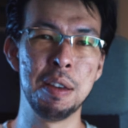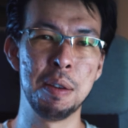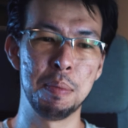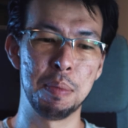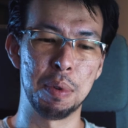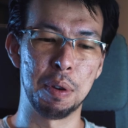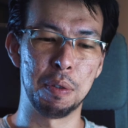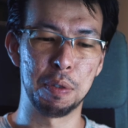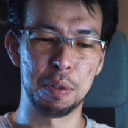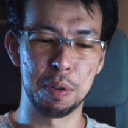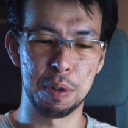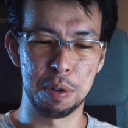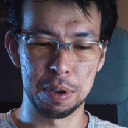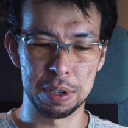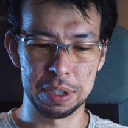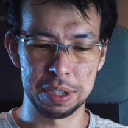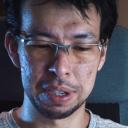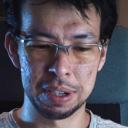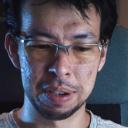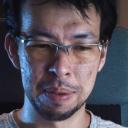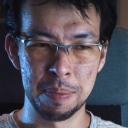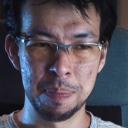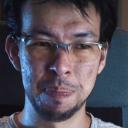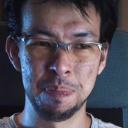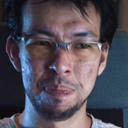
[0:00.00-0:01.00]
But of
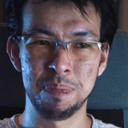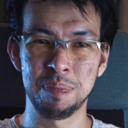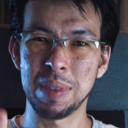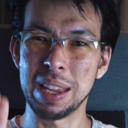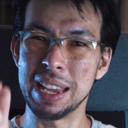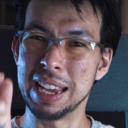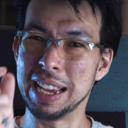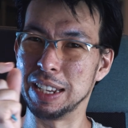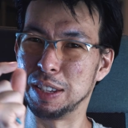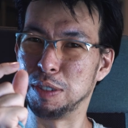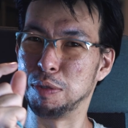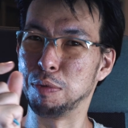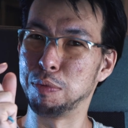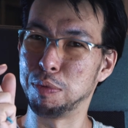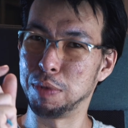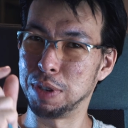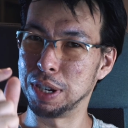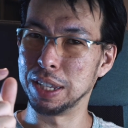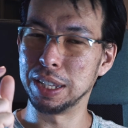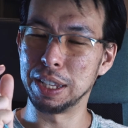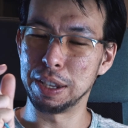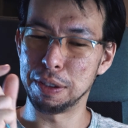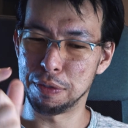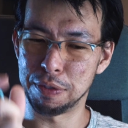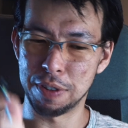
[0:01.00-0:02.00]
course, it's
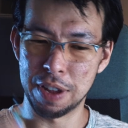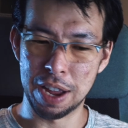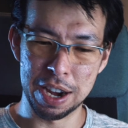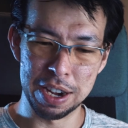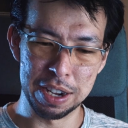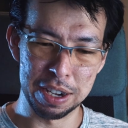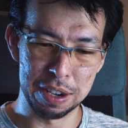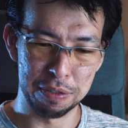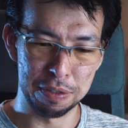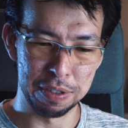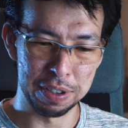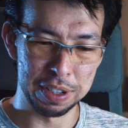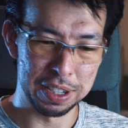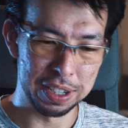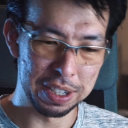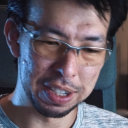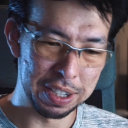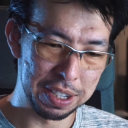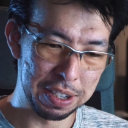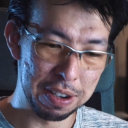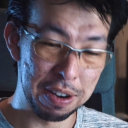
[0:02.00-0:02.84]
really fine differences.